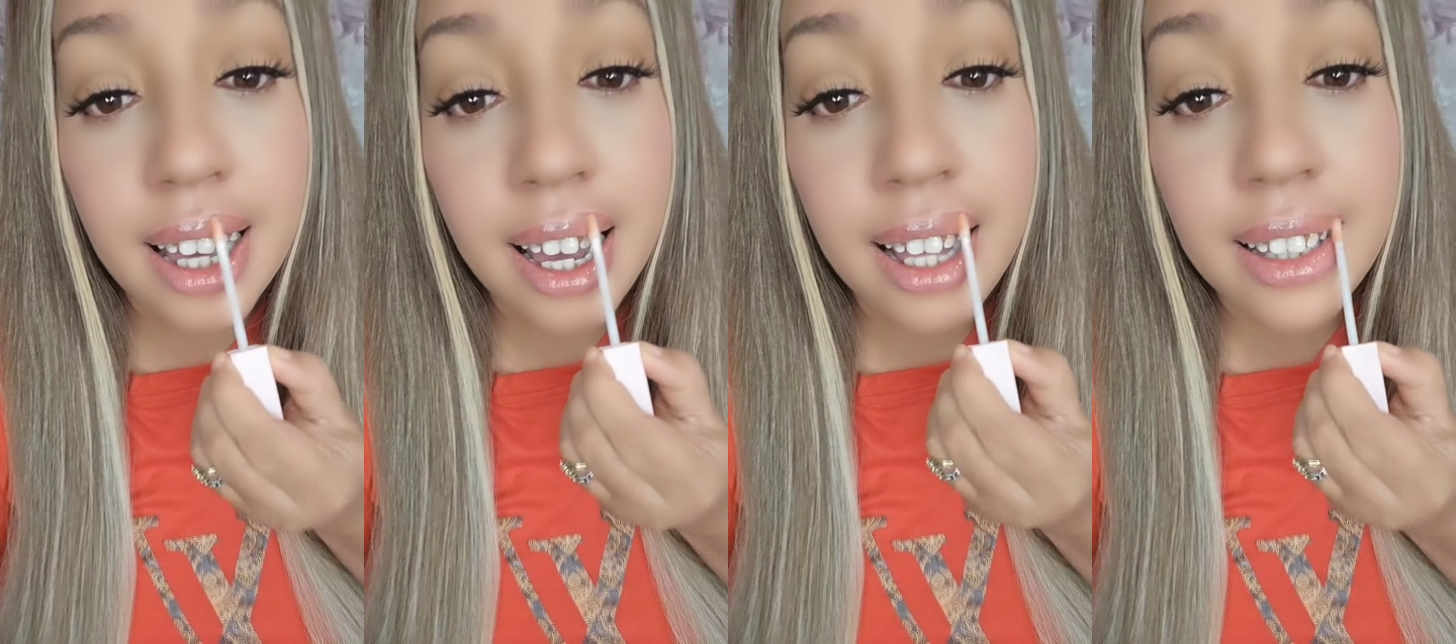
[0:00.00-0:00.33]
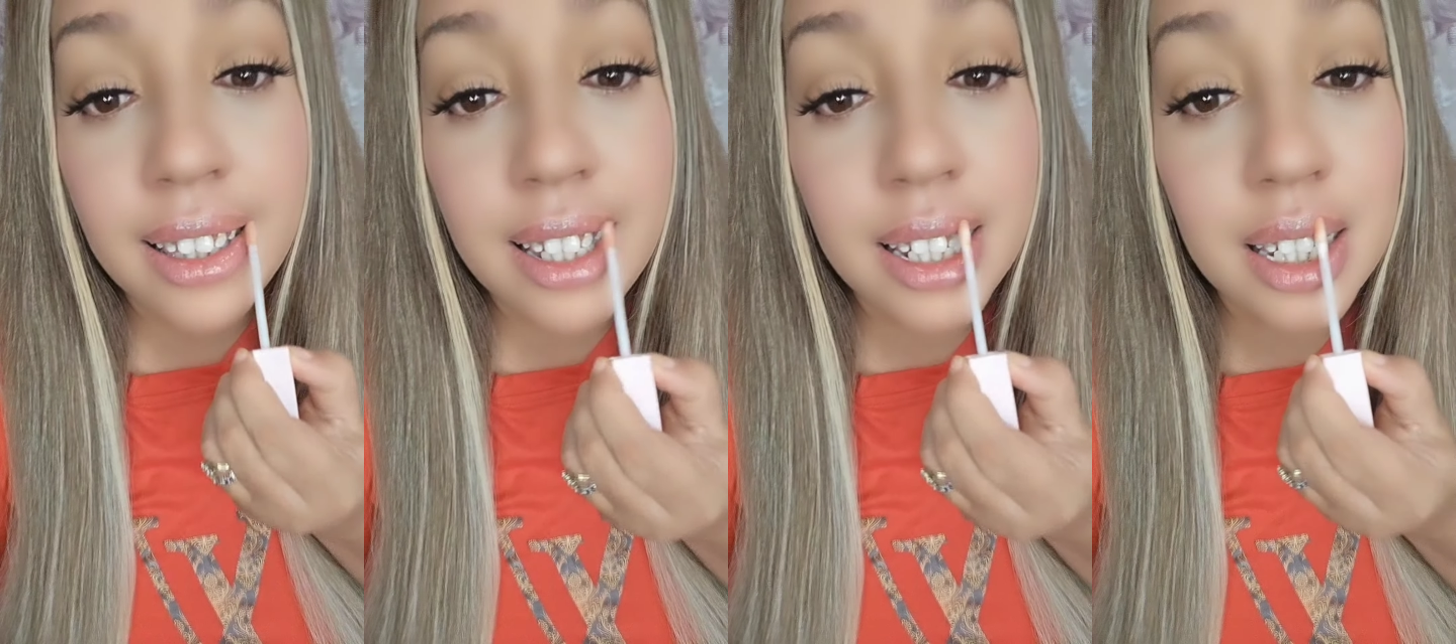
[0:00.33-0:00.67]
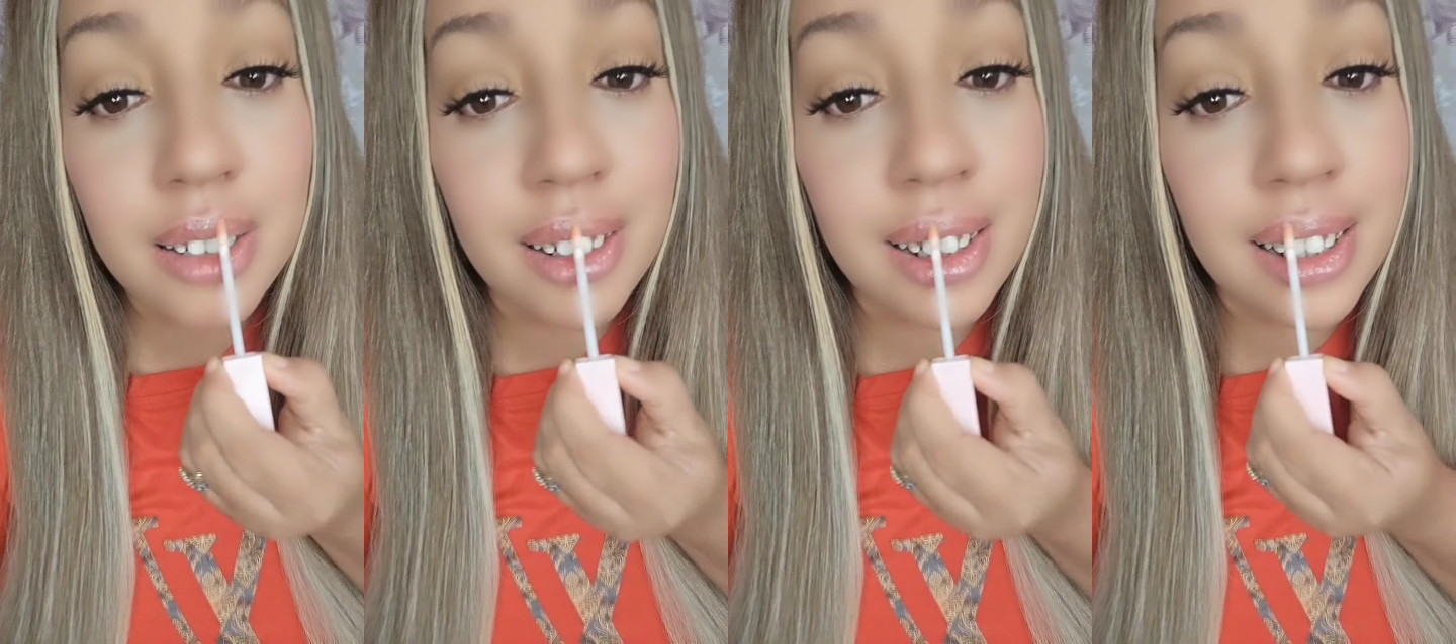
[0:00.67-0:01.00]
And this
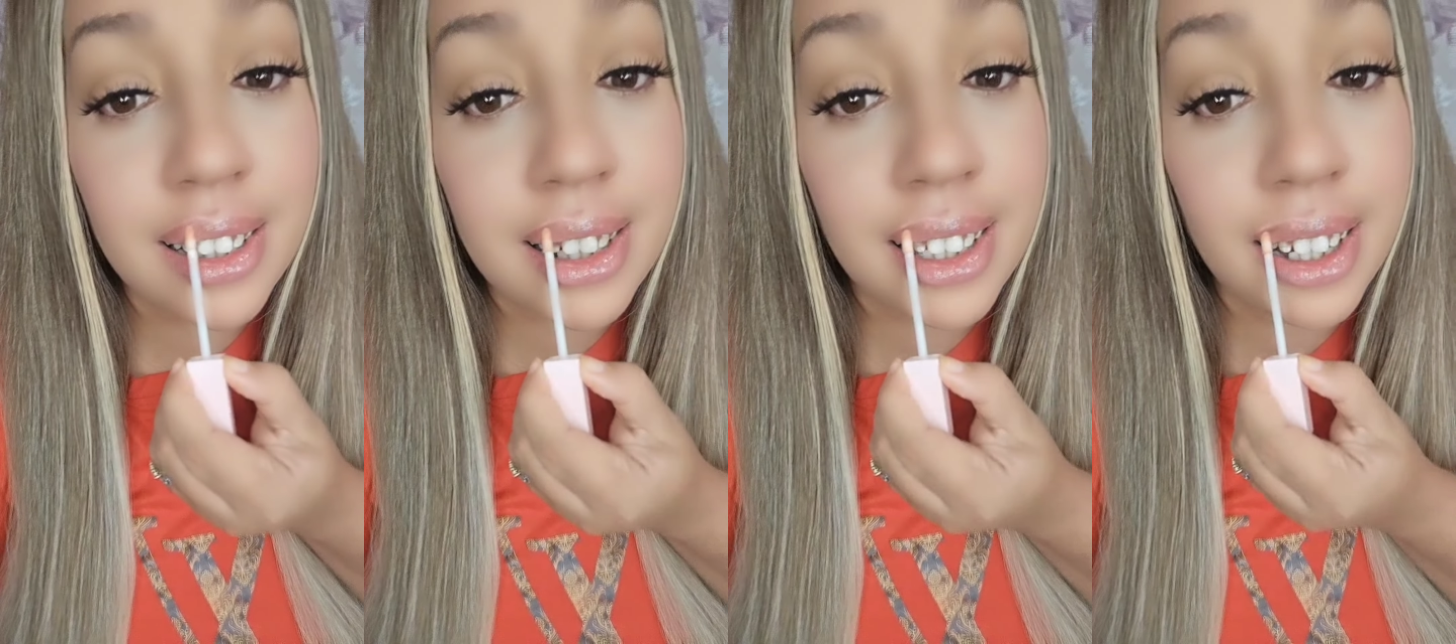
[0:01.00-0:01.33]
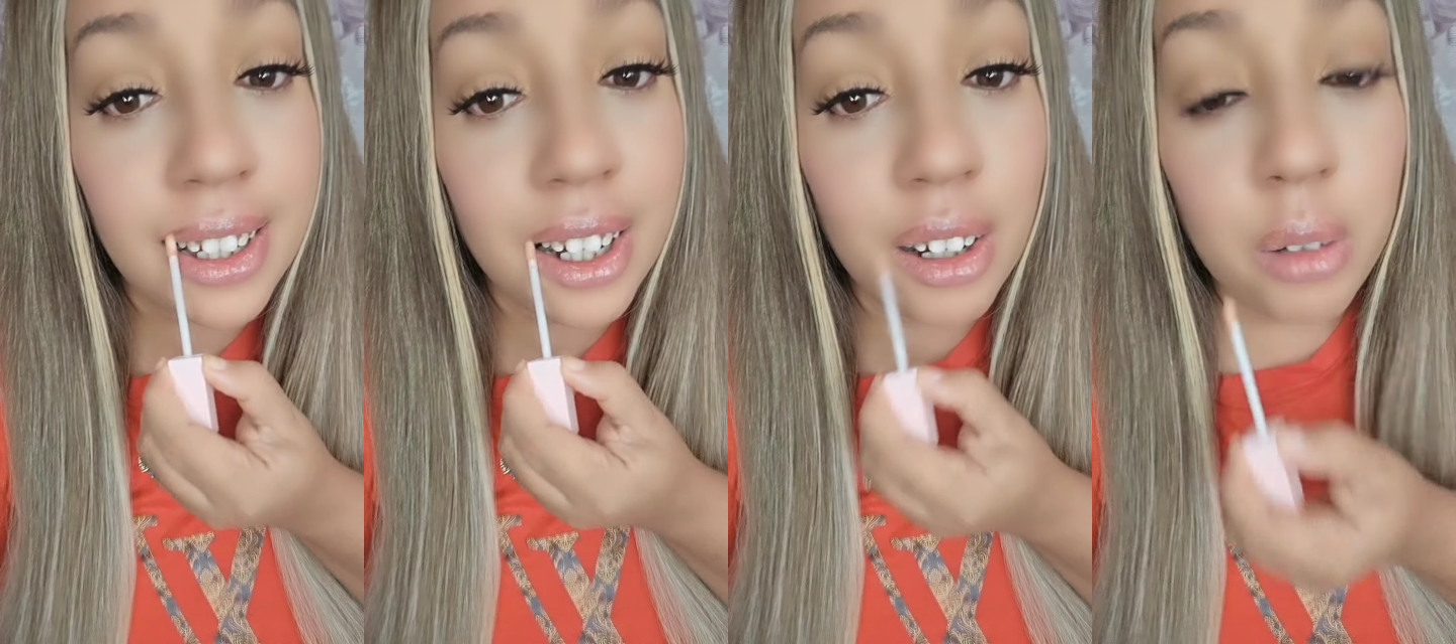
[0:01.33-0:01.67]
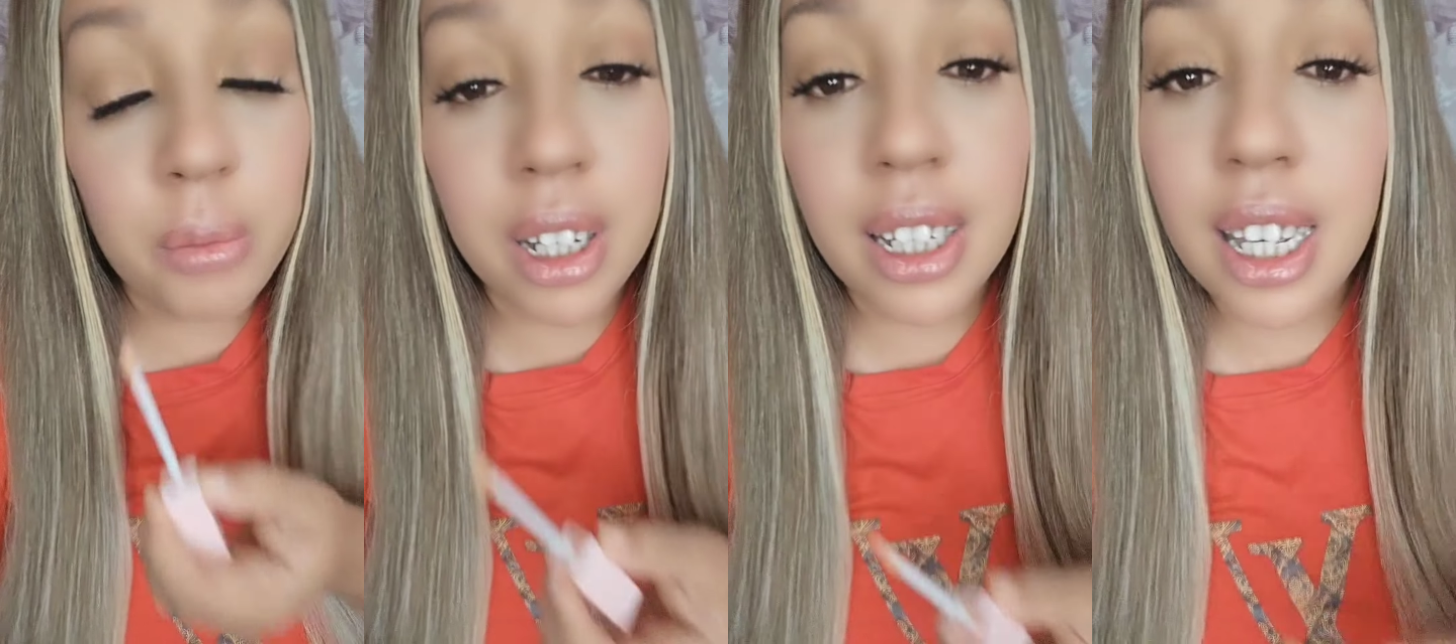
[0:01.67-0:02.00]
is what it looks like
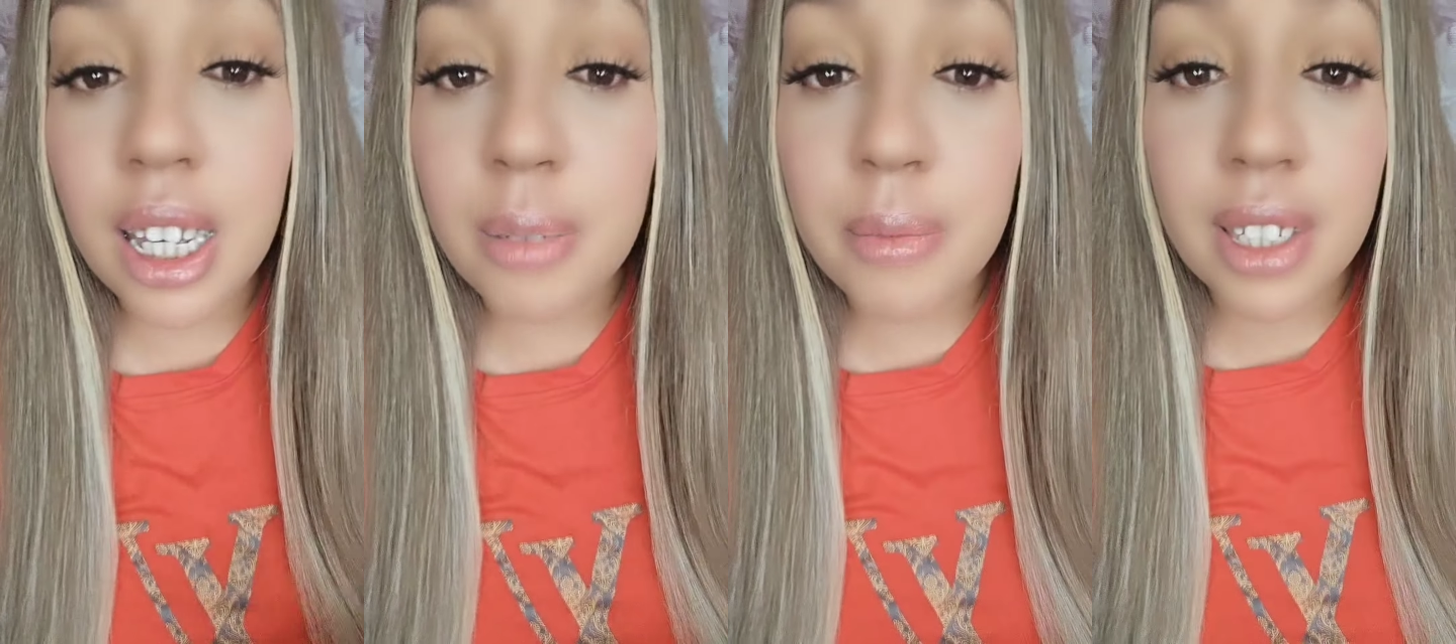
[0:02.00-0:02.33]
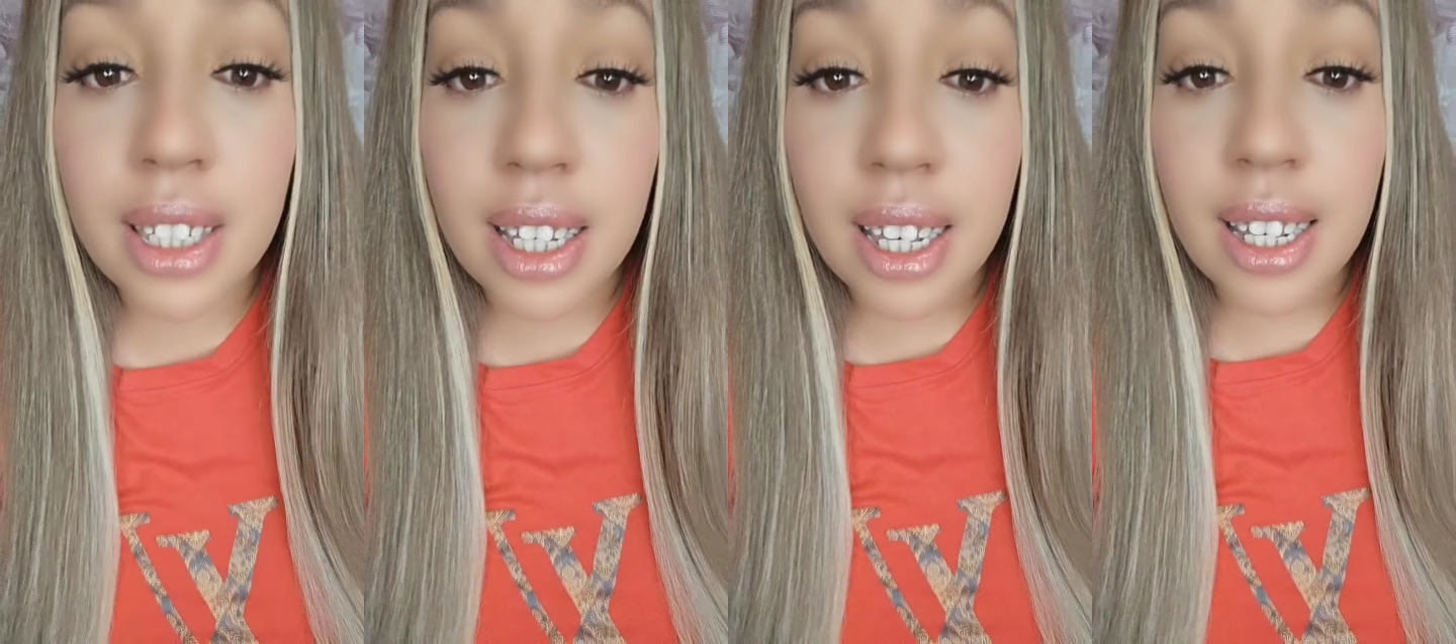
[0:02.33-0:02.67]
on my lips.